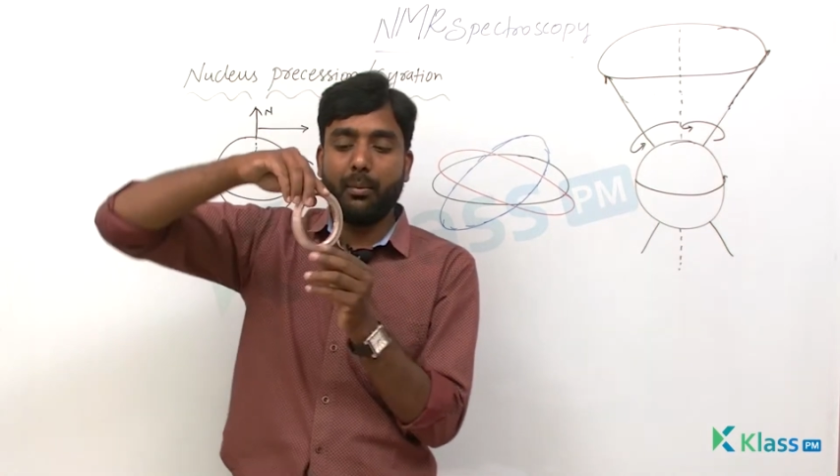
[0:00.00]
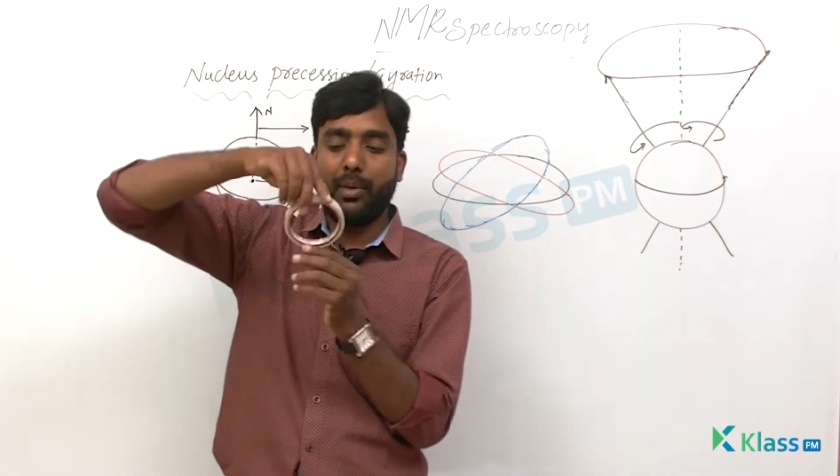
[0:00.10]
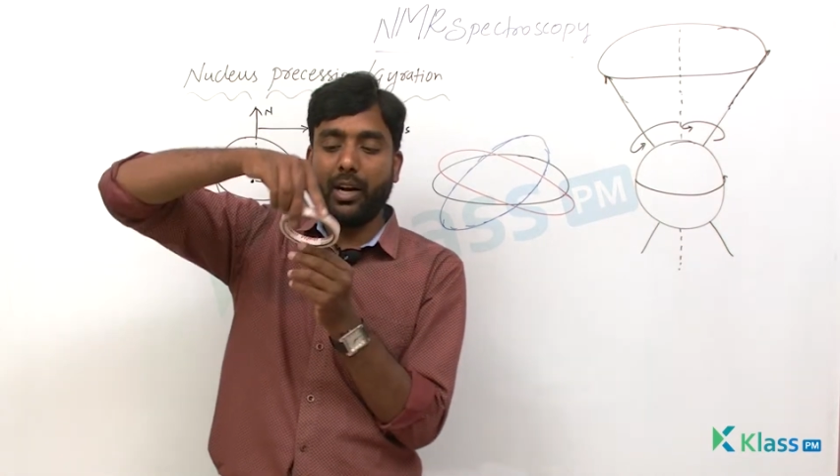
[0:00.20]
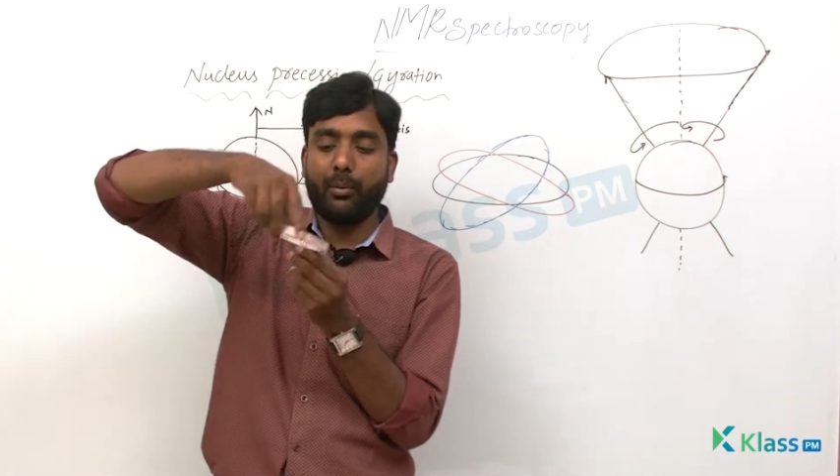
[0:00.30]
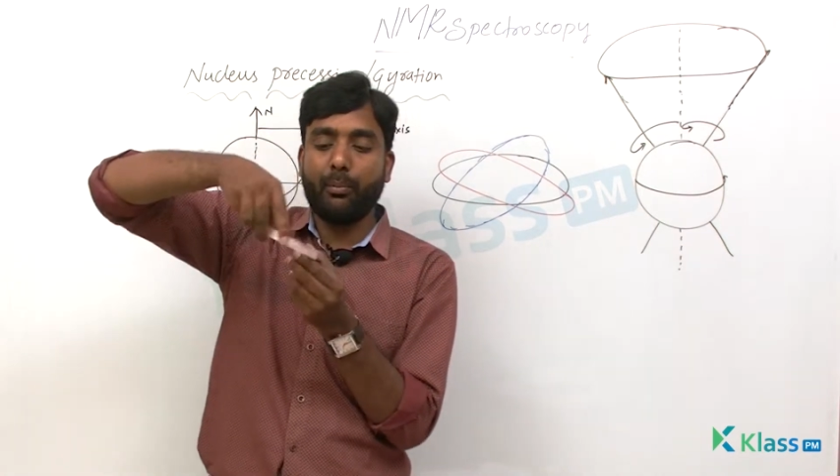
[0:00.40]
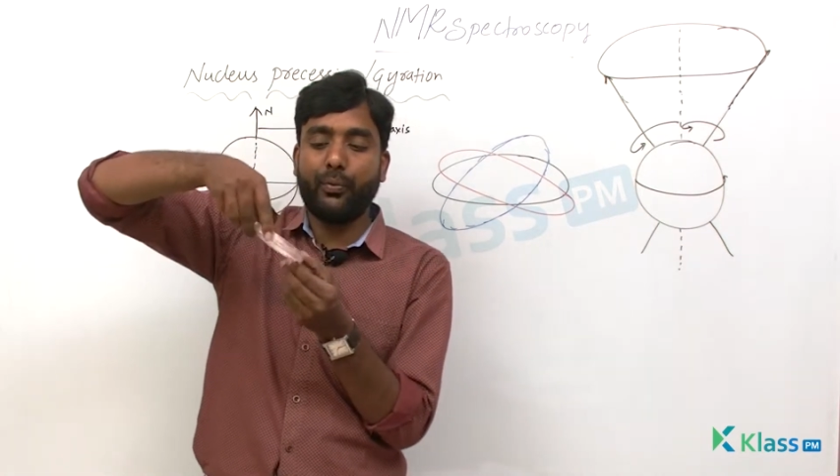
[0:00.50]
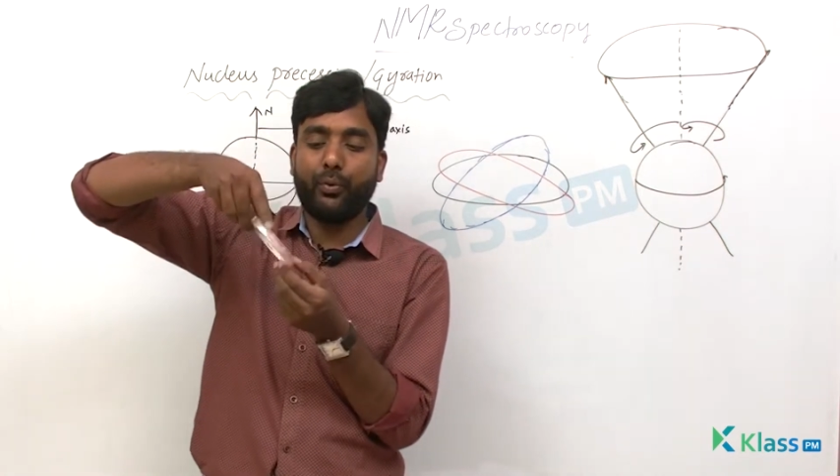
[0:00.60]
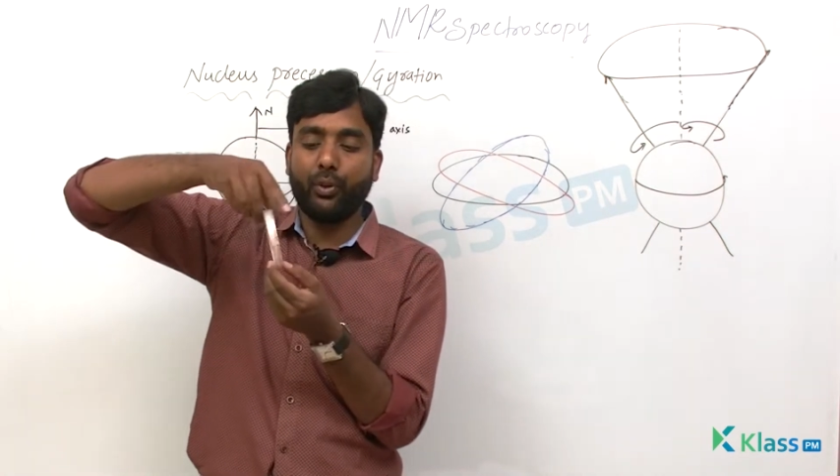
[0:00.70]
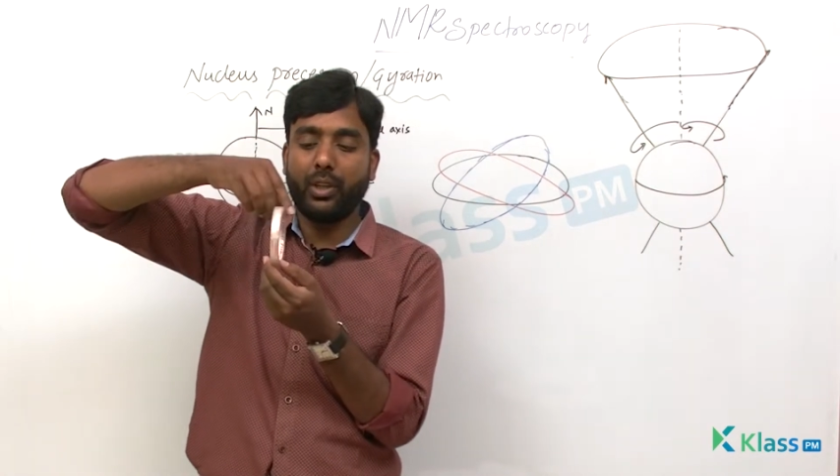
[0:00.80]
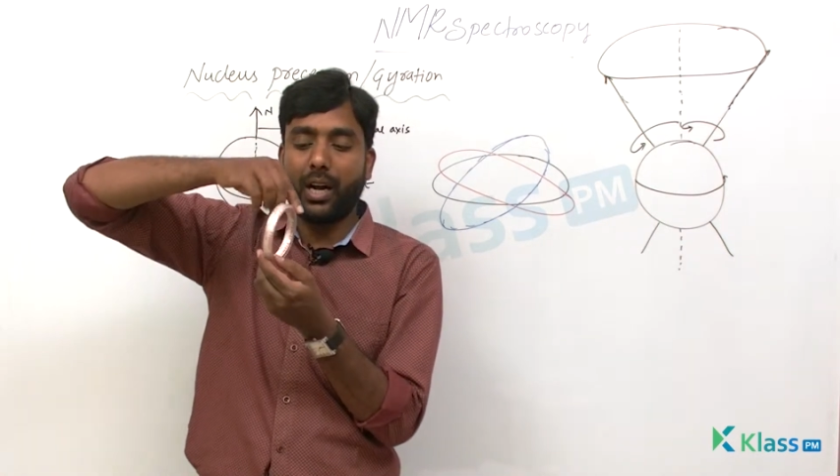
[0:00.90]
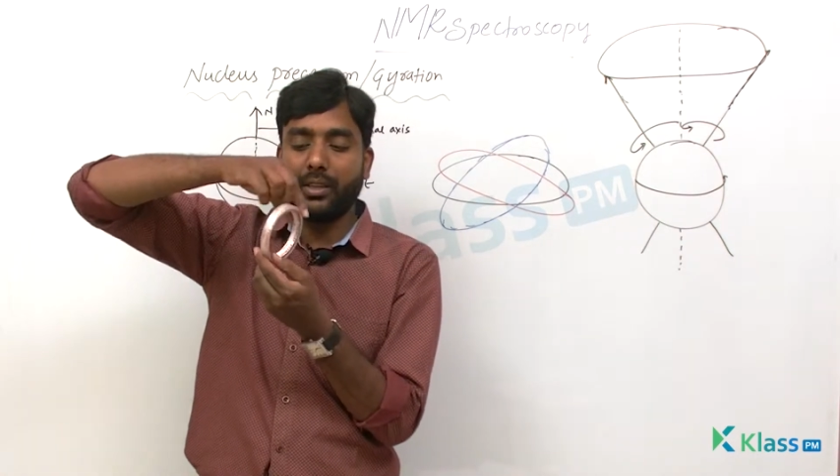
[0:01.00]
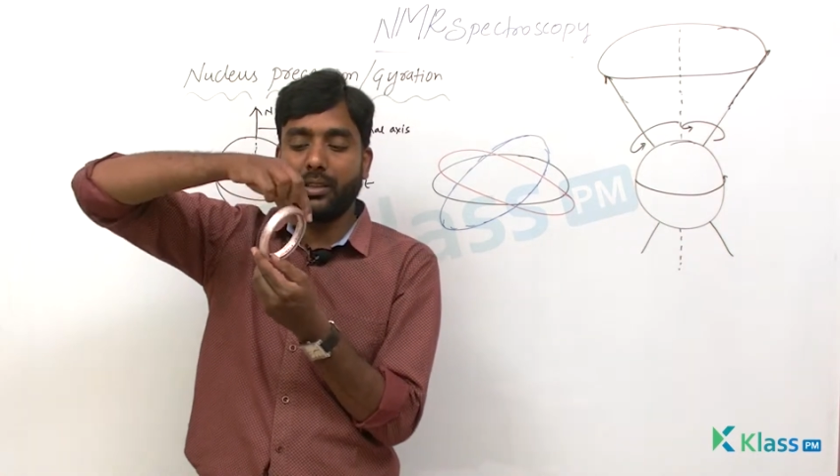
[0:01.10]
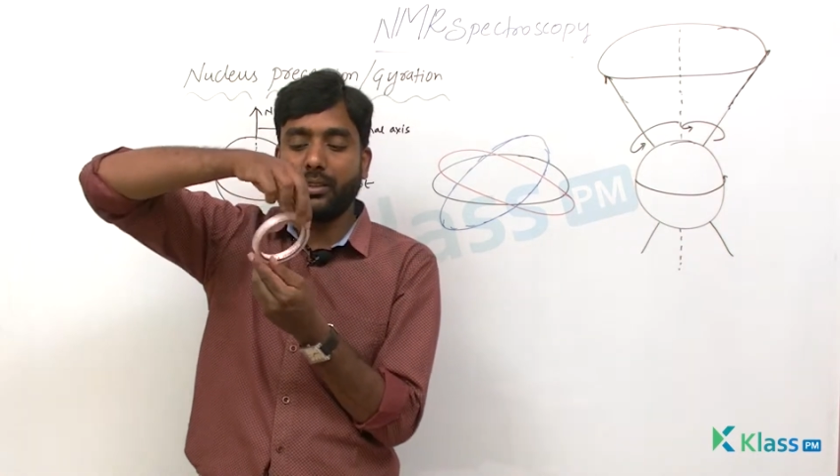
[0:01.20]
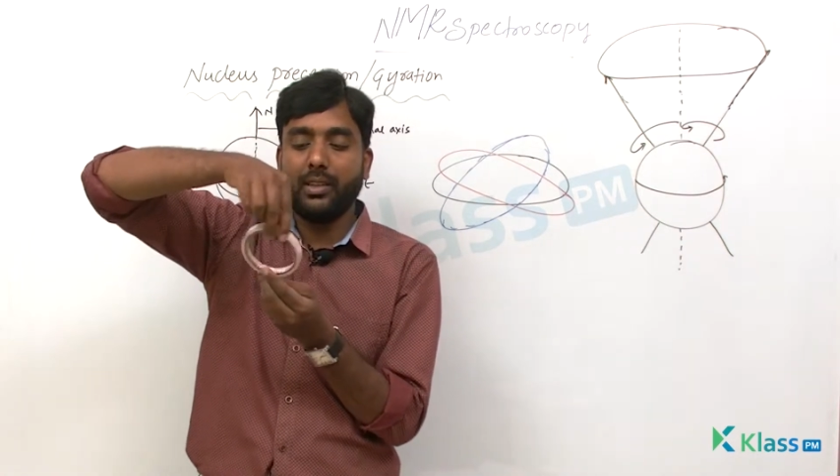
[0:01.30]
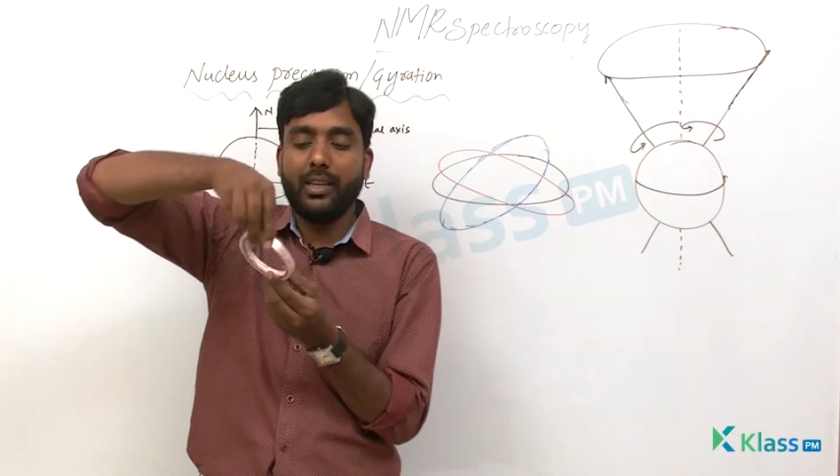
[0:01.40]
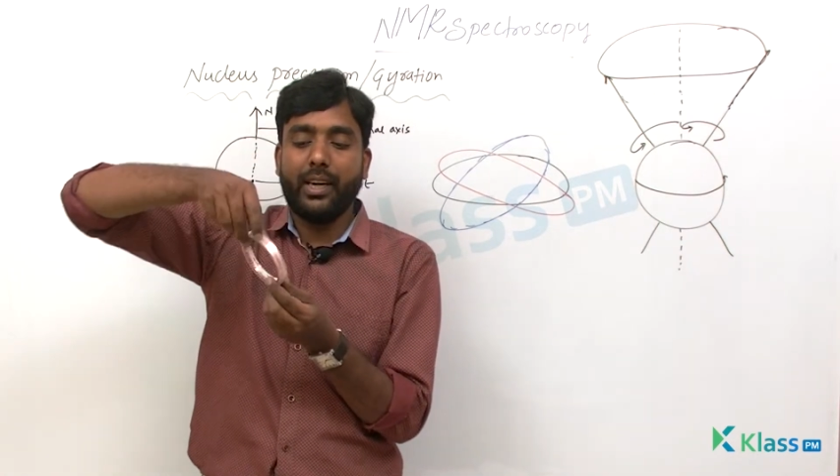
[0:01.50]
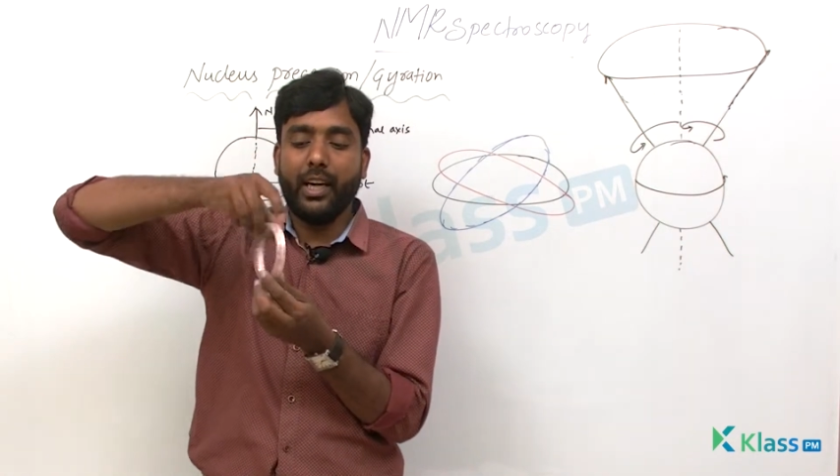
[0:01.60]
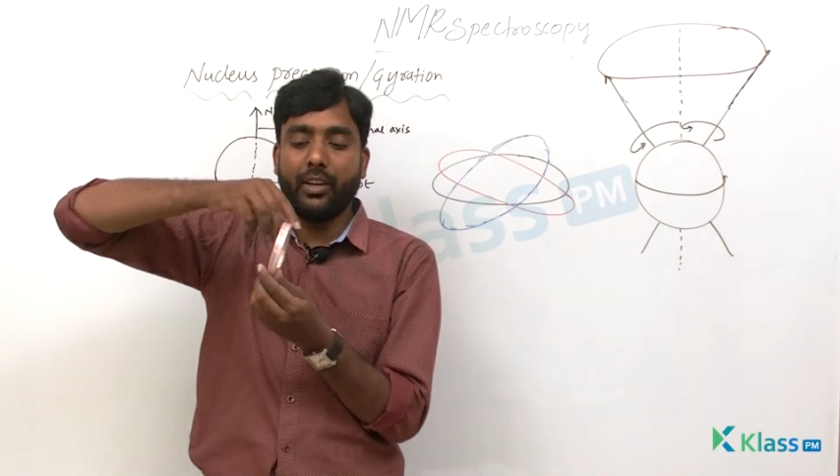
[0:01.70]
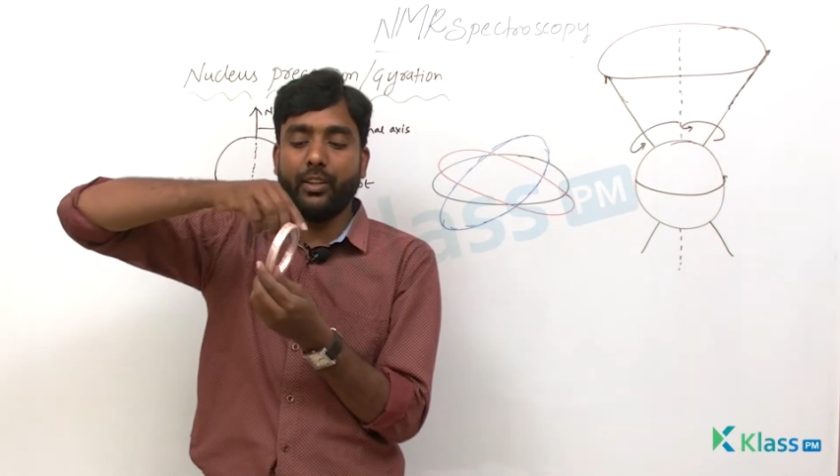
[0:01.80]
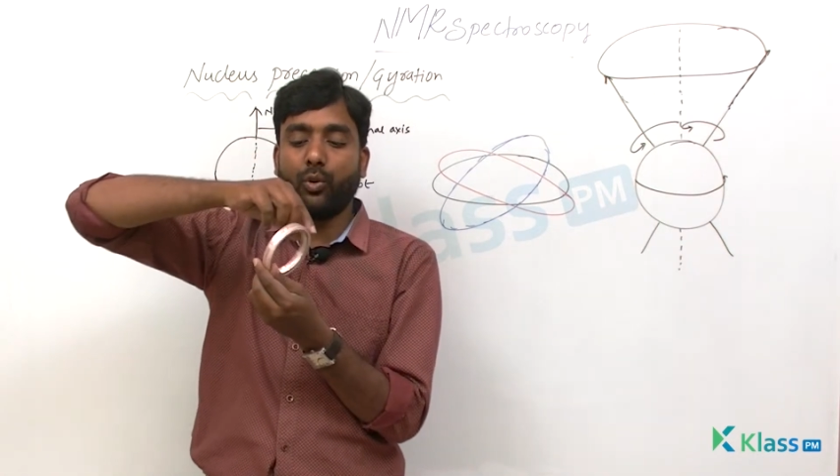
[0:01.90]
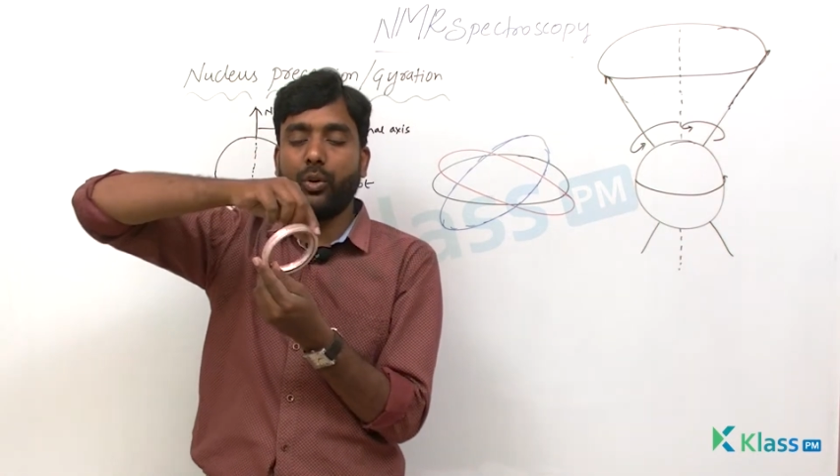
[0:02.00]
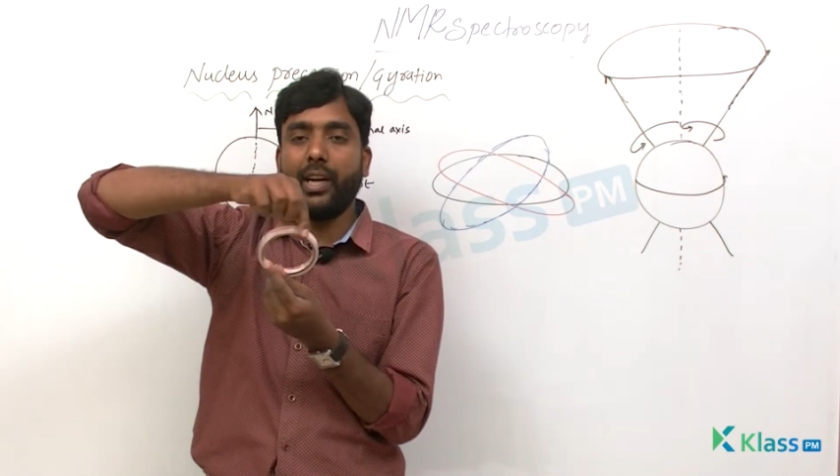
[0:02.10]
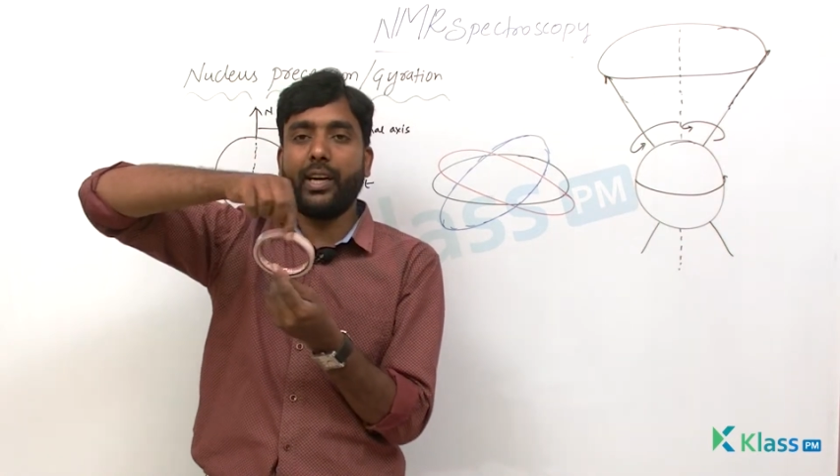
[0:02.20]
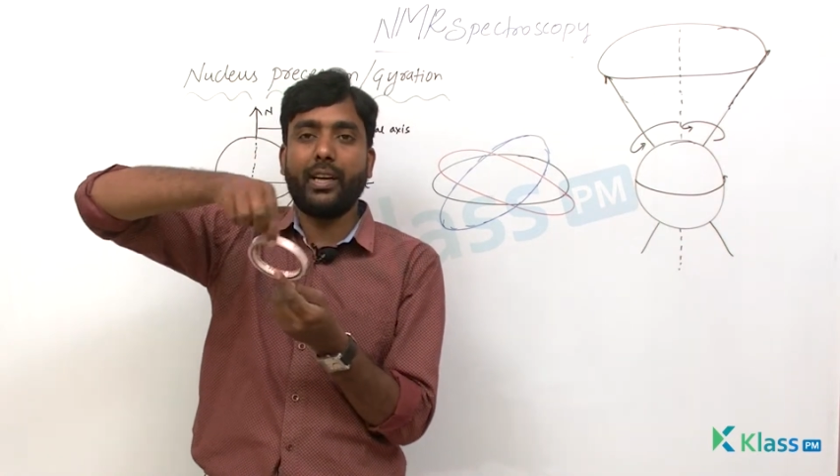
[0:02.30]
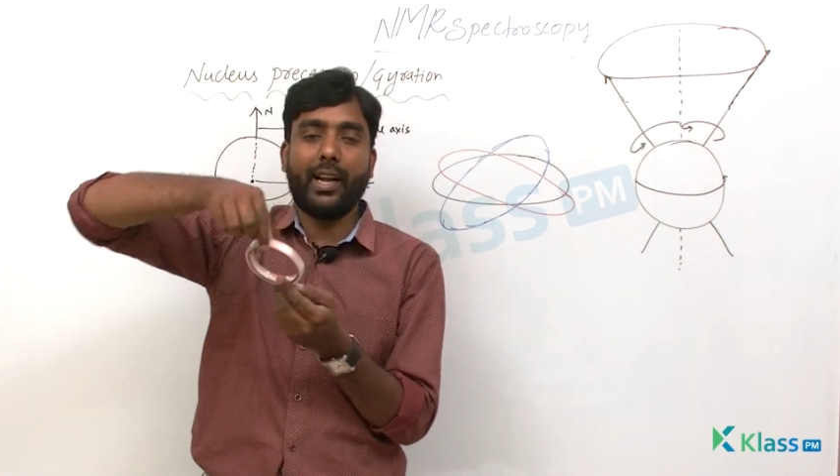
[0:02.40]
But before that, it is rotating